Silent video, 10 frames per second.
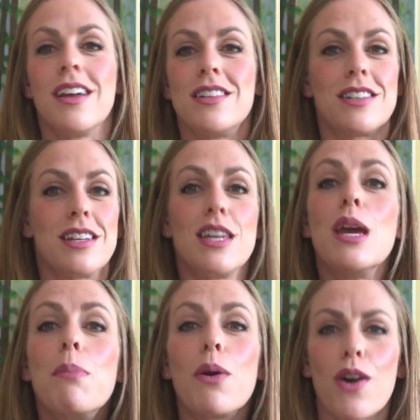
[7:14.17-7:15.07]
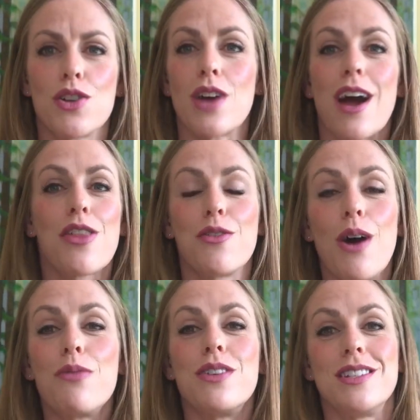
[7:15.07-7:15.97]
just to keep you on track
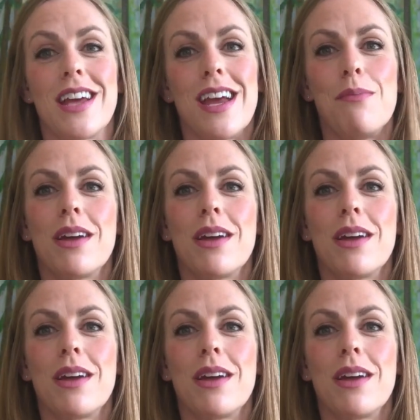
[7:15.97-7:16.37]
throughout the day,